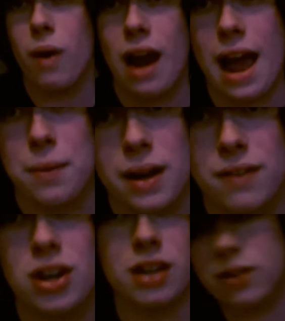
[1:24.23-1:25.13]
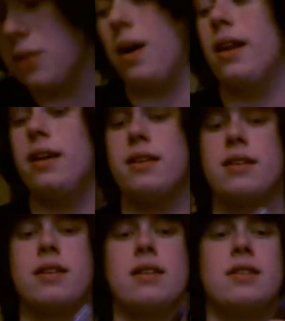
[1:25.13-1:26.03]
at whatever angle you want it.
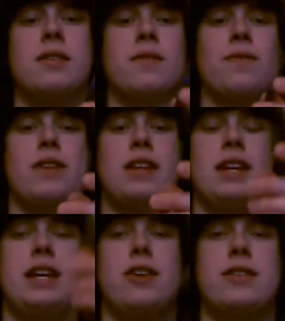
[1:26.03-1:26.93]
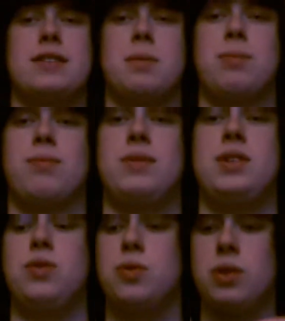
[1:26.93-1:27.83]
And then here's the
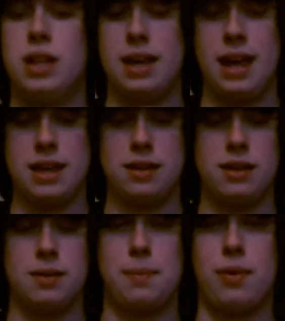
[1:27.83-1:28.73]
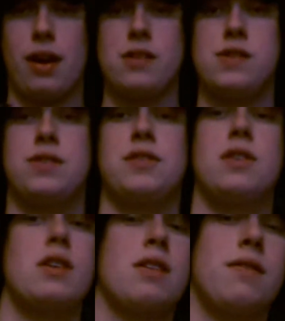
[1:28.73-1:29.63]
dual-ended brush.
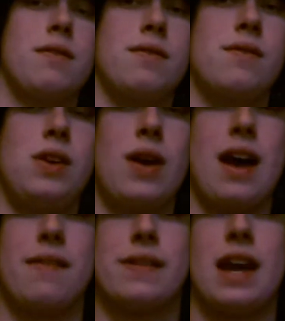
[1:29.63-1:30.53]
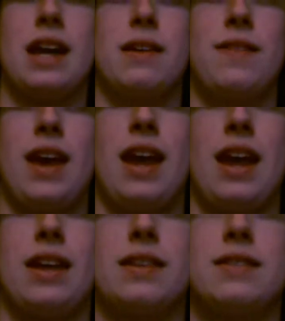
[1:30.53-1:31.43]
You have kind of
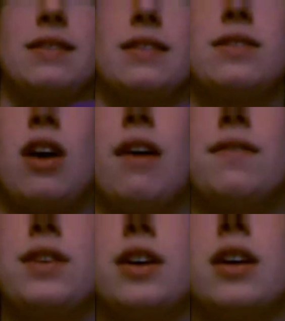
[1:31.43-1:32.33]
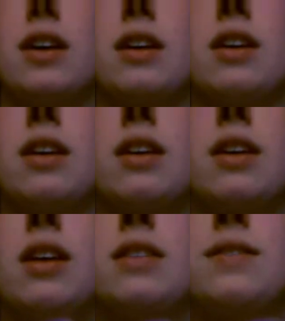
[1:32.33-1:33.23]
this is a softer,
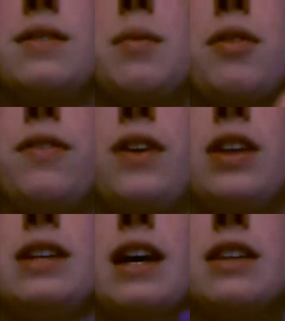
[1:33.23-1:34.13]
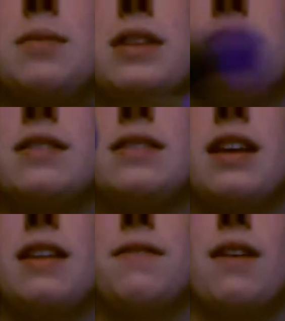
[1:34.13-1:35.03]
they're both fairly dense, but this is
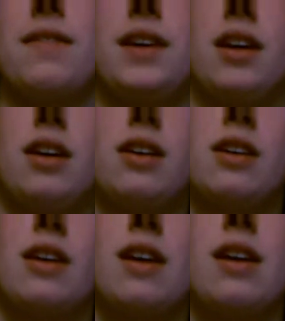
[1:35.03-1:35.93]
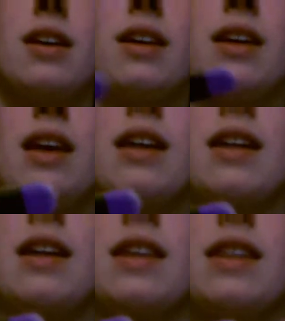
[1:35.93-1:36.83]
slightly fluffier.
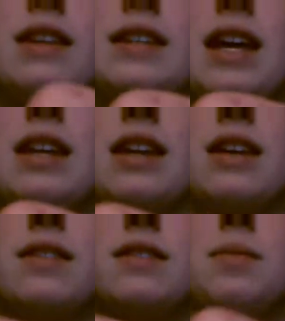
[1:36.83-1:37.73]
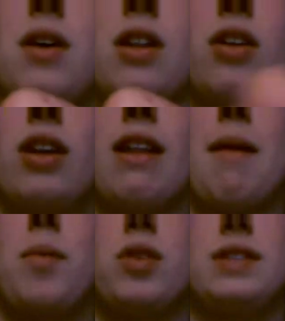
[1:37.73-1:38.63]
And then this end is smaller and a
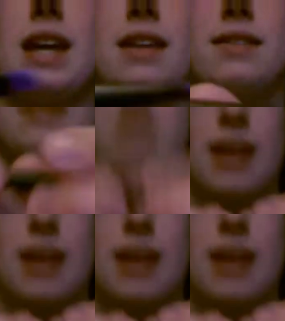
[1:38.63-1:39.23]
lot more dense.